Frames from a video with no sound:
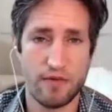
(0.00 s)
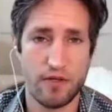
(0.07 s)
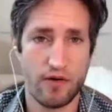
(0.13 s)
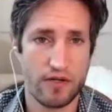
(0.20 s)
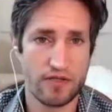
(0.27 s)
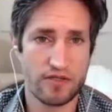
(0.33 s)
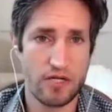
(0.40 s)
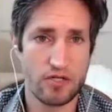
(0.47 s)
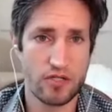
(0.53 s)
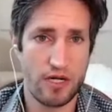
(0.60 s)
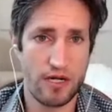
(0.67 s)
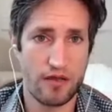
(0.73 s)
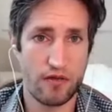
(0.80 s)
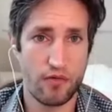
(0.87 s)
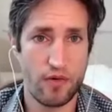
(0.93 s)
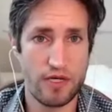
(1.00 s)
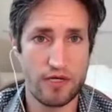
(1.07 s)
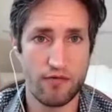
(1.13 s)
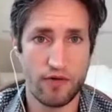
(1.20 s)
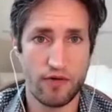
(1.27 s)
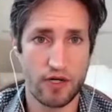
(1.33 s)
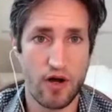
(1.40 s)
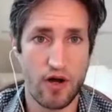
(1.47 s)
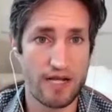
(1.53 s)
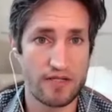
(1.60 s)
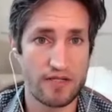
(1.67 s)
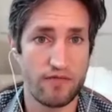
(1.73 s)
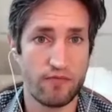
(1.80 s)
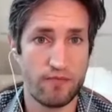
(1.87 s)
there are essentially three different kinds of